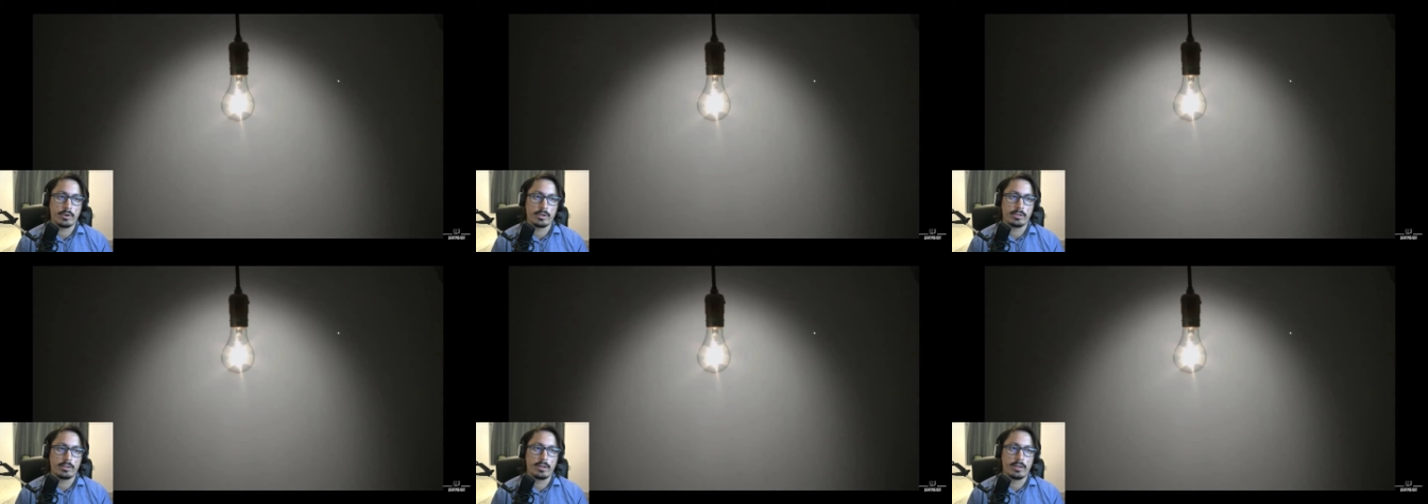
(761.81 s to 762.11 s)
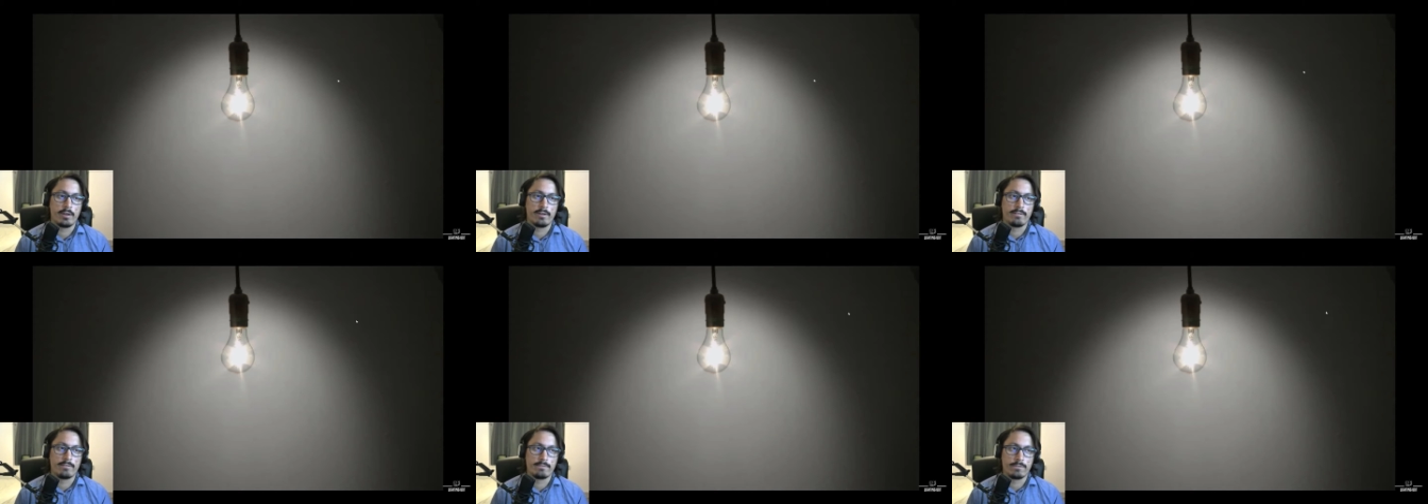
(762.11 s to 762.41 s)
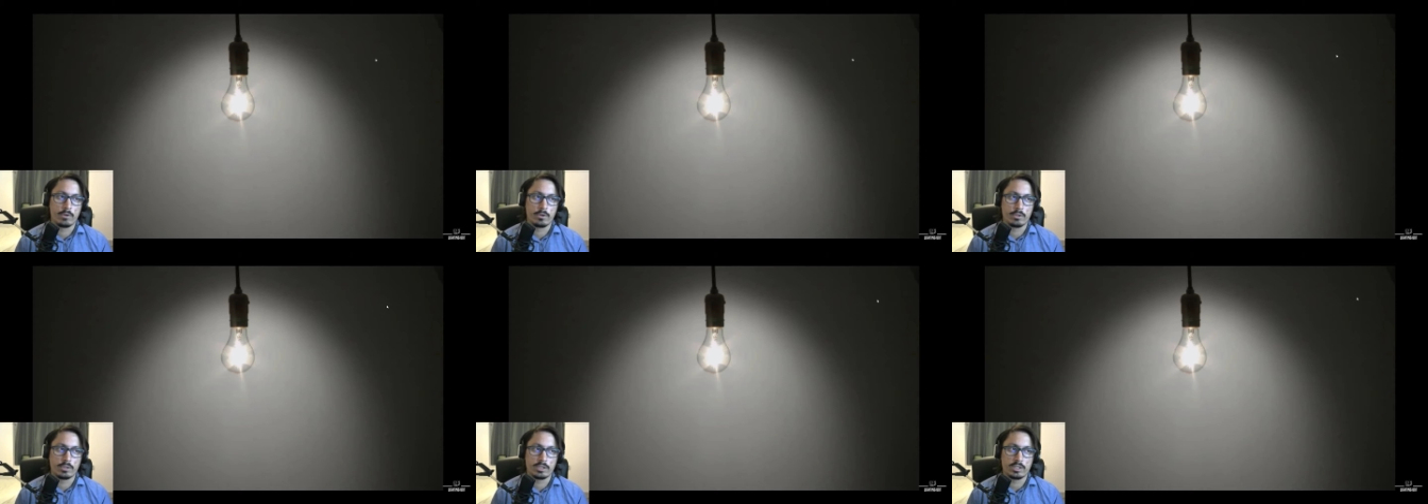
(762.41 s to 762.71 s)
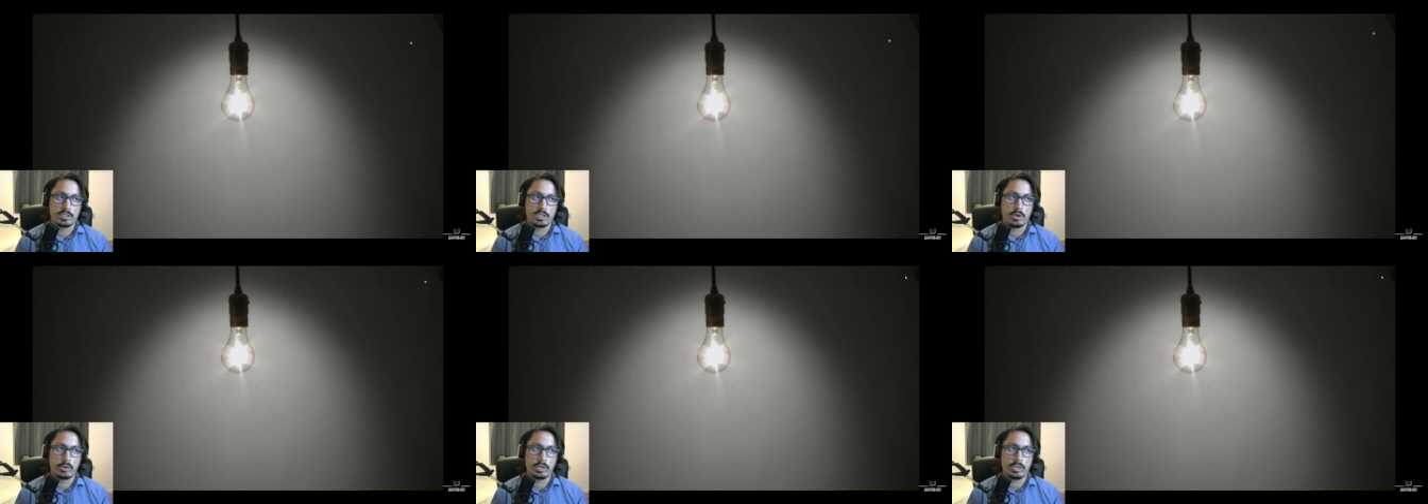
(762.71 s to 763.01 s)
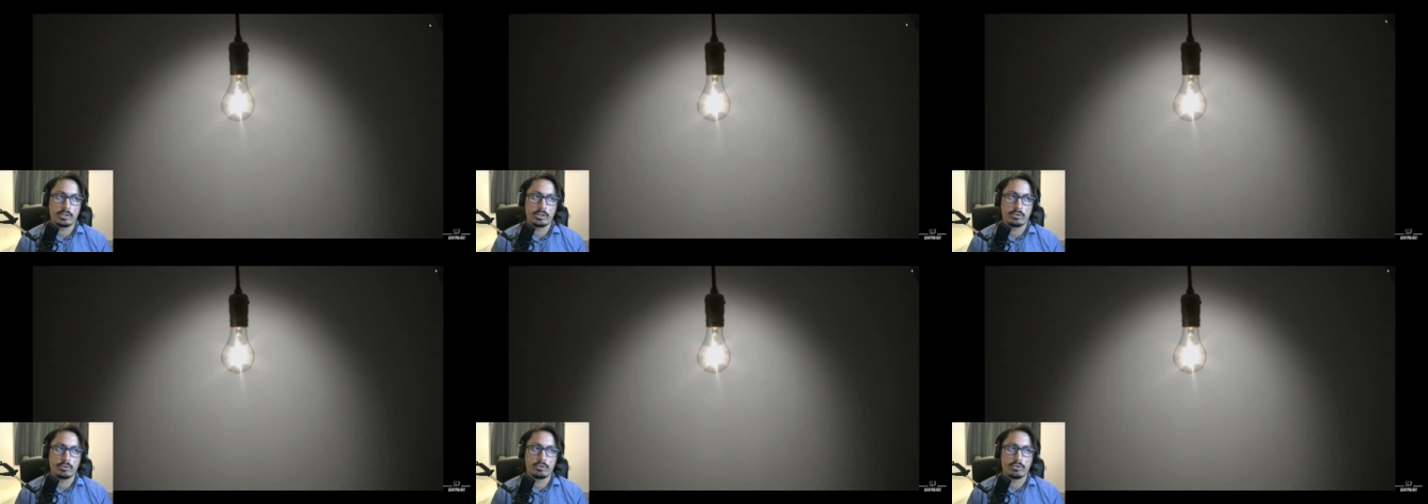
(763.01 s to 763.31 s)
it falls down
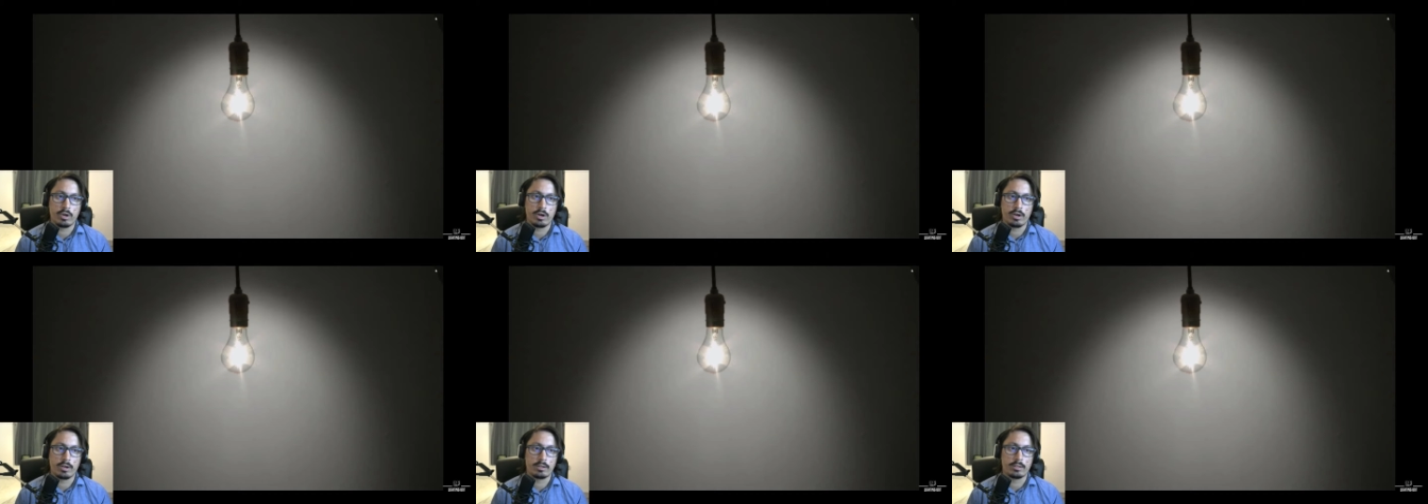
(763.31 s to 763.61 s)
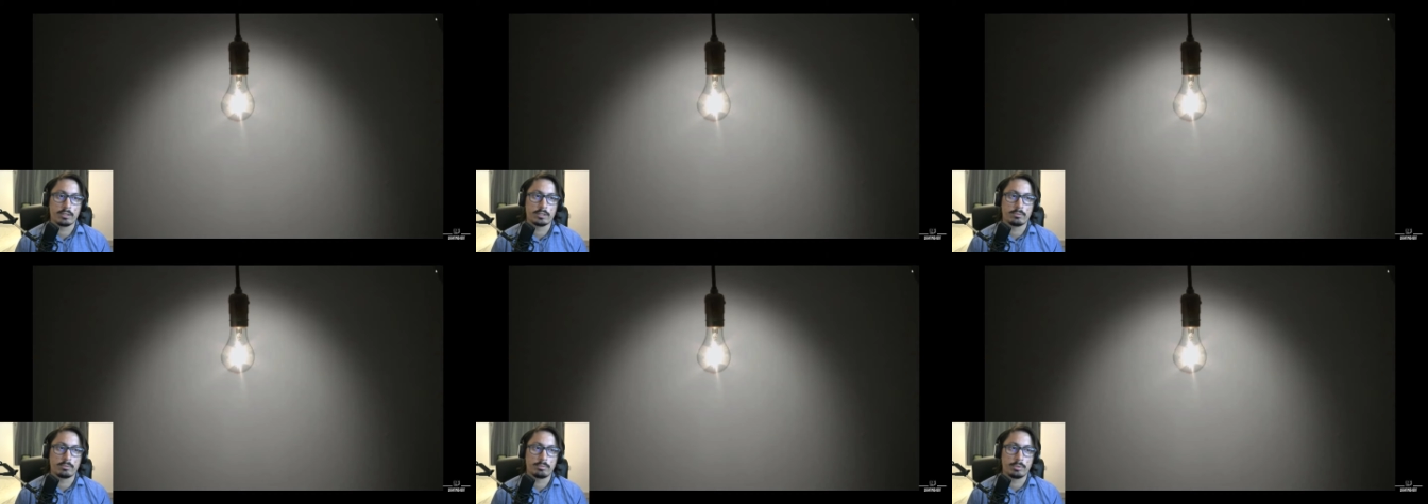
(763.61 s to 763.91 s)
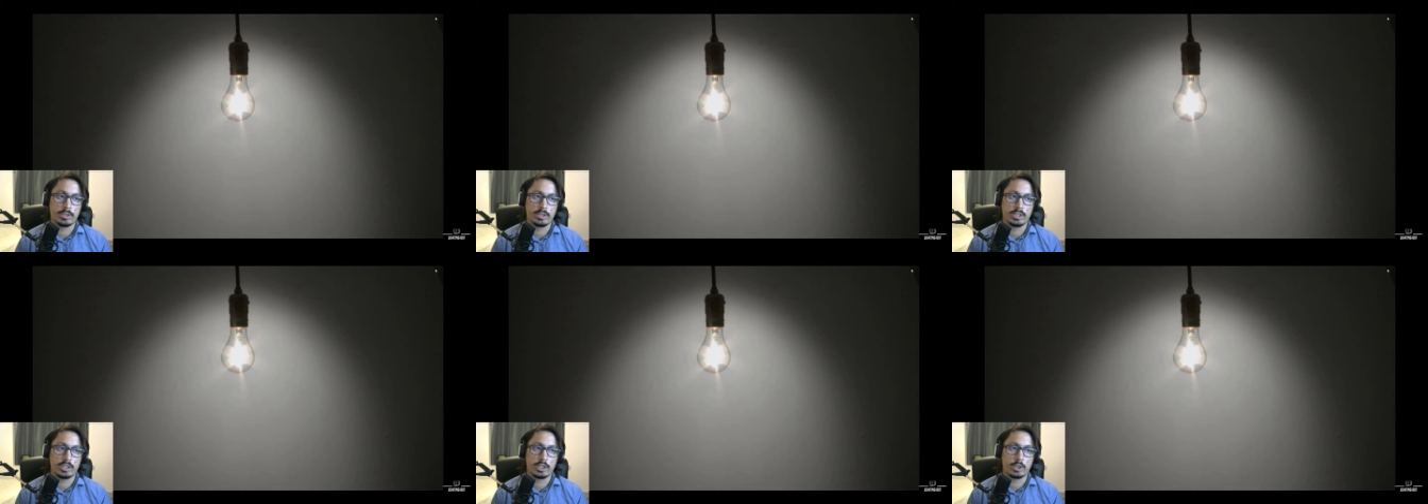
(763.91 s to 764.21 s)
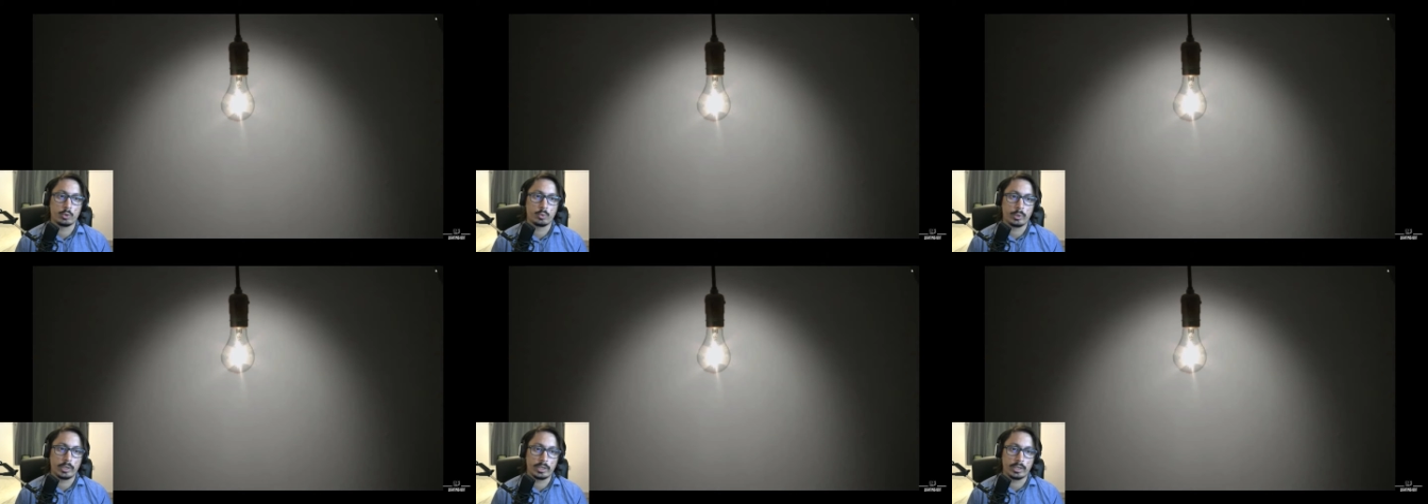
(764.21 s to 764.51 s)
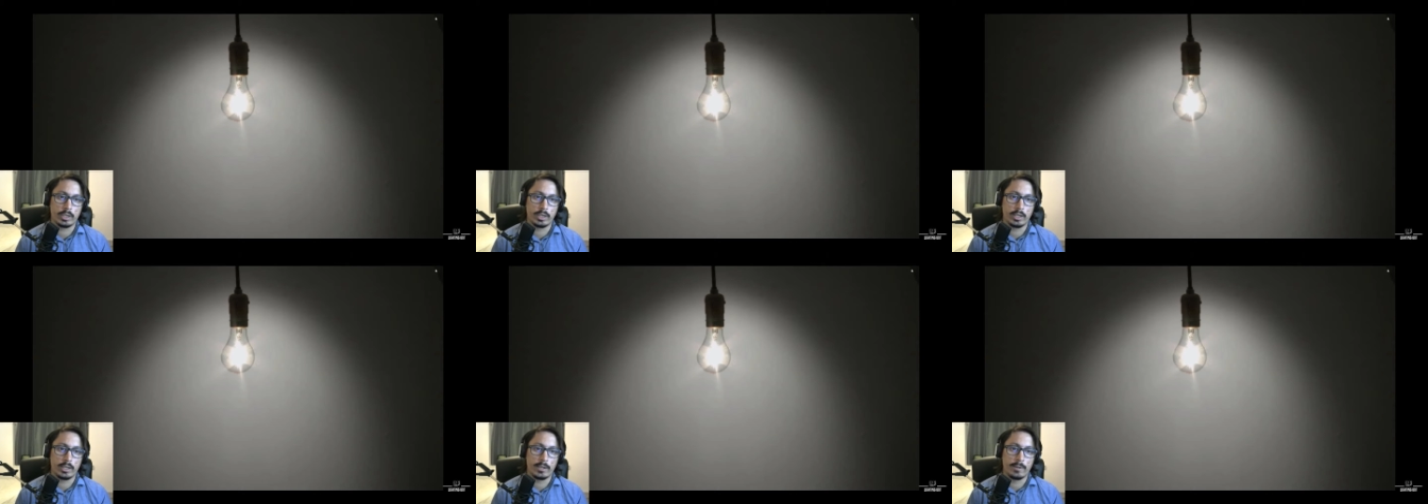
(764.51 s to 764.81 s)
into darkness pretty
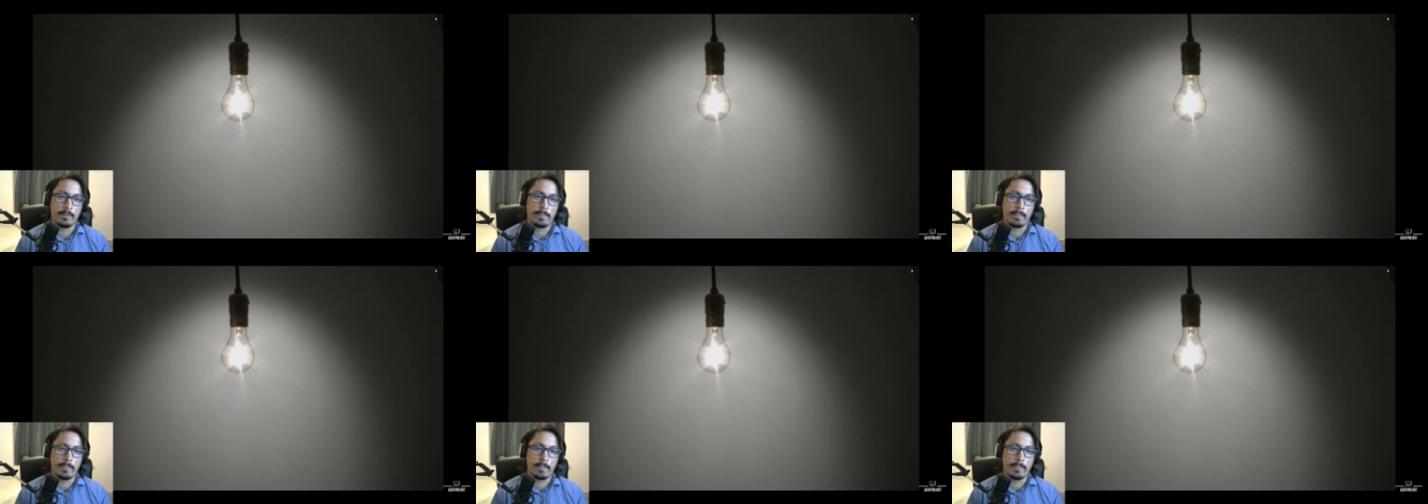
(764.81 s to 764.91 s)
quickly.